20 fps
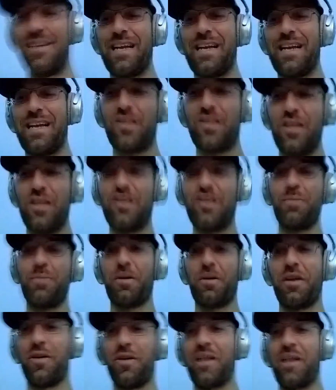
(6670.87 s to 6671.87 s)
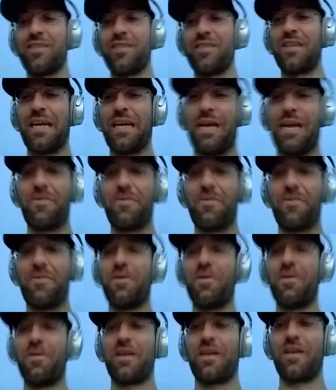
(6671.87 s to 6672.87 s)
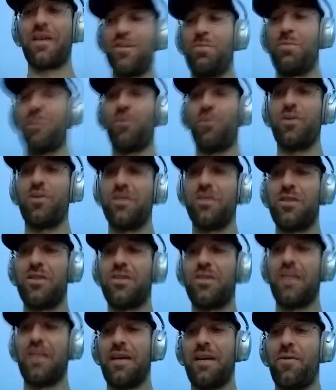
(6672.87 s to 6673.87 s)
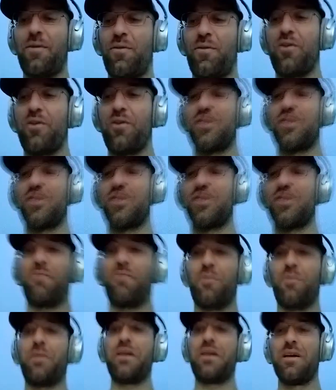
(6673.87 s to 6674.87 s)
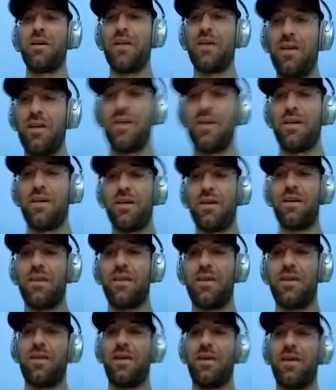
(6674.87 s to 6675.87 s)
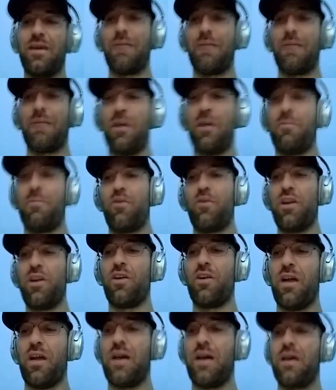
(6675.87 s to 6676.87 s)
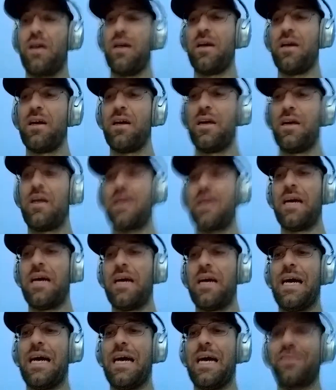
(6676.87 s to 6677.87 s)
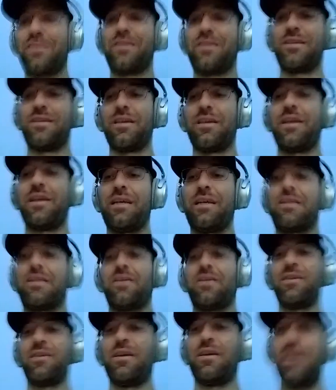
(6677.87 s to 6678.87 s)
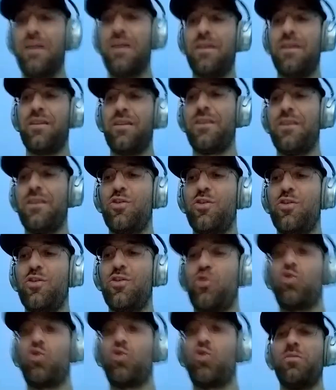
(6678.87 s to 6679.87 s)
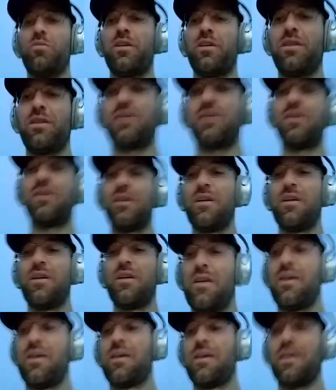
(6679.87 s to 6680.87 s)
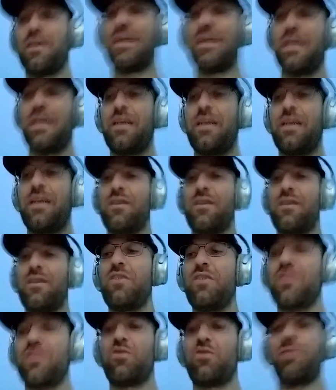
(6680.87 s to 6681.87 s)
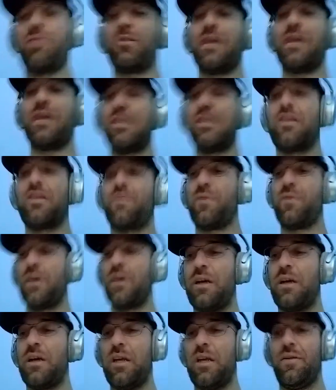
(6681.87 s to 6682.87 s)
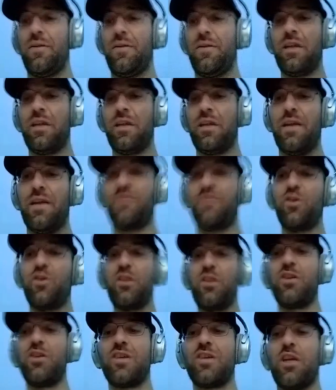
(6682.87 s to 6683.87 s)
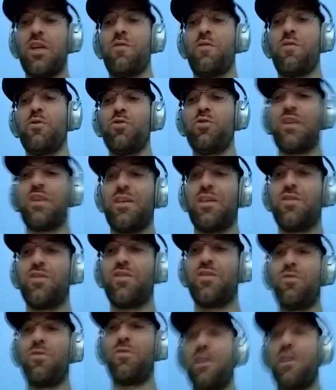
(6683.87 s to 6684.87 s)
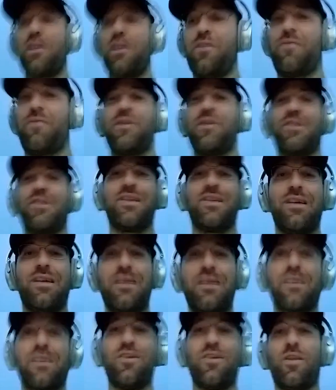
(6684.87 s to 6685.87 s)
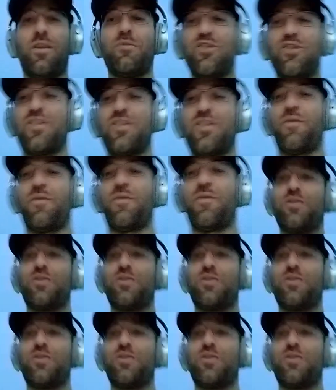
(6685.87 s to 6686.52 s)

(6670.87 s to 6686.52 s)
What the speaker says: It's pretty crazy. Like, I've never done this before. This is like a first time for me. I'm really gonna ask the Zoom and Restream guys if they have seen this kind of use case already, or if it's I'm just the first